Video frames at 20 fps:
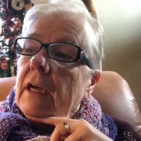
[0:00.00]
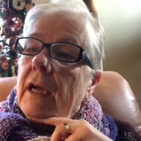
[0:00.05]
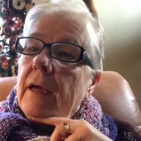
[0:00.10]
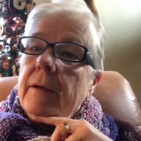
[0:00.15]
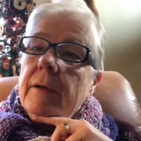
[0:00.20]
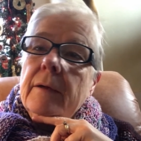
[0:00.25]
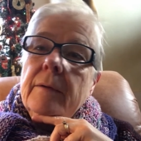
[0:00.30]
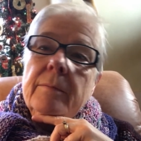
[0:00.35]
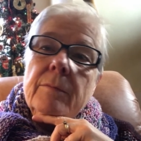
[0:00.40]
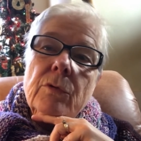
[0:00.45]
I
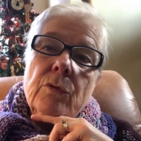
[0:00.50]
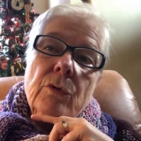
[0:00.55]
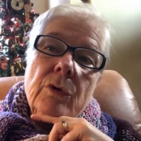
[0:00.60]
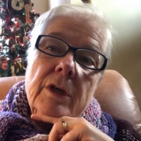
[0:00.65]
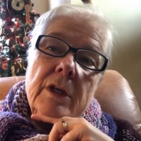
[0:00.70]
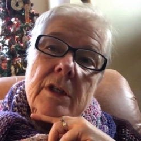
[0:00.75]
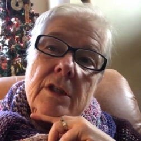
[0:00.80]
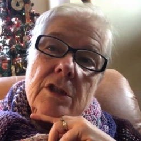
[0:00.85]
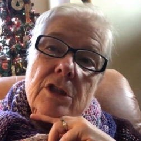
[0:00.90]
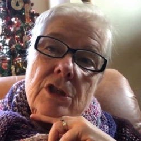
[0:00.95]
am
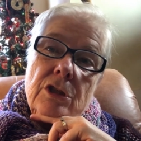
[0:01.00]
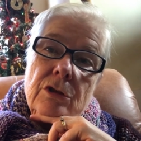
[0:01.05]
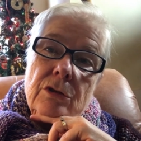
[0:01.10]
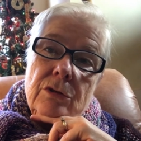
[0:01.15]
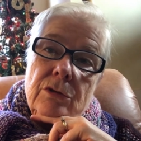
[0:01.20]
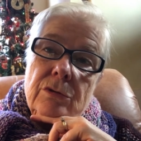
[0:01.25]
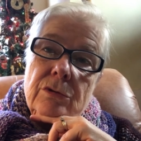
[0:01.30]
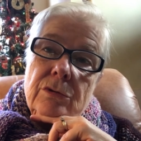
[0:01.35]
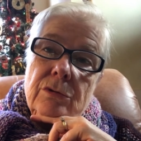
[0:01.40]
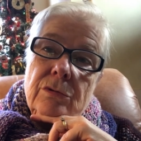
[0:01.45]
going
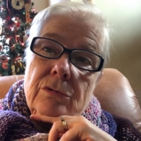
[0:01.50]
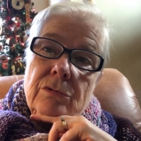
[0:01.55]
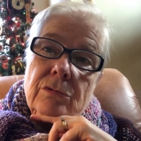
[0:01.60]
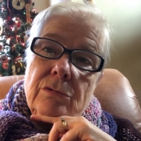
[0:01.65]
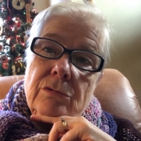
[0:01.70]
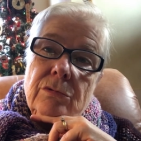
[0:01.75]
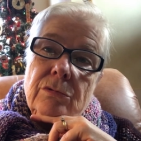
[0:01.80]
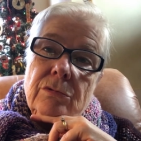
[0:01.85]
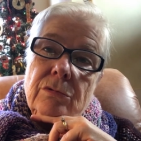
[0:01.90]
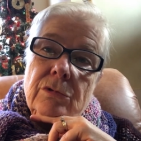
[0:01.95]

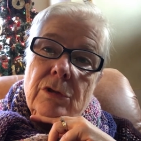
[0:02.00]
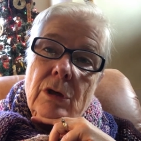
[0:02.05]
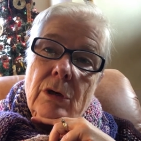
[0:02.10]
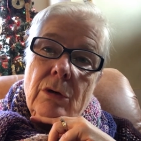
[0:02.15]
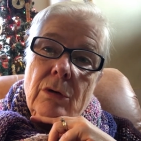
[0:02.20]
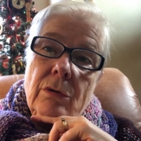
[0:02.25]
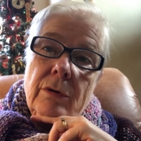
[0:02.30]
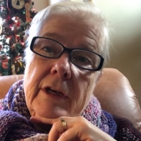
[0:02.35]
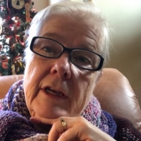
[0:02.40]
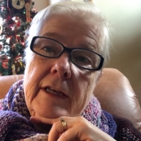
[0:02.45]
to
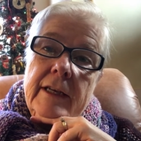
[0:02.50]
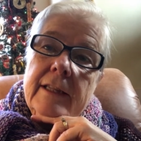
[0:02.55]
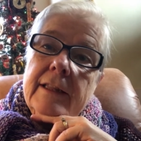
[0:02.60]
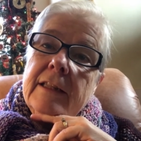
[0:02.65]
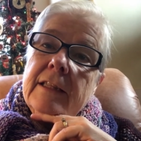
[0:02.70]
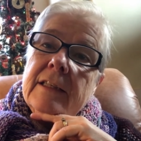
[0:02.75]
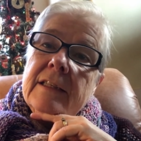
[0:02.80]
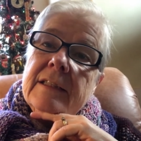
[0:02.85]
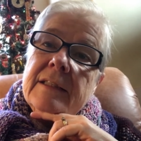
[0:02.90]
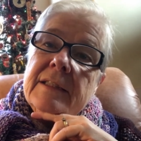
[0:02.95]
go edit
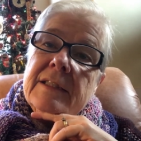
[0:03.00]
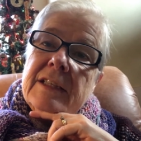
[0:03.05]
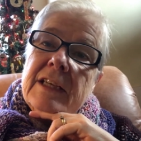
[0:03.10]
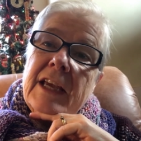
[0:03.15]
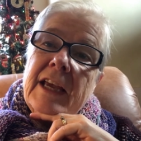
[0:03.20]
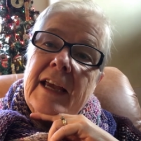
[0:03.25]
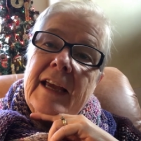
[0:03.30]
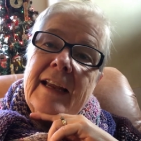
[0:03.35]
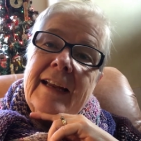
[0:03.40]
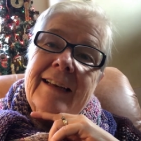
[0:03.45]
this
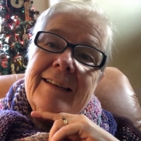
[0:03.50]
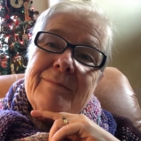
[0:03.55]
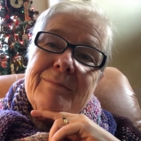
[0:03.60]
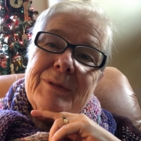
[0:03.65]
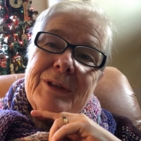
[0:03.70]
and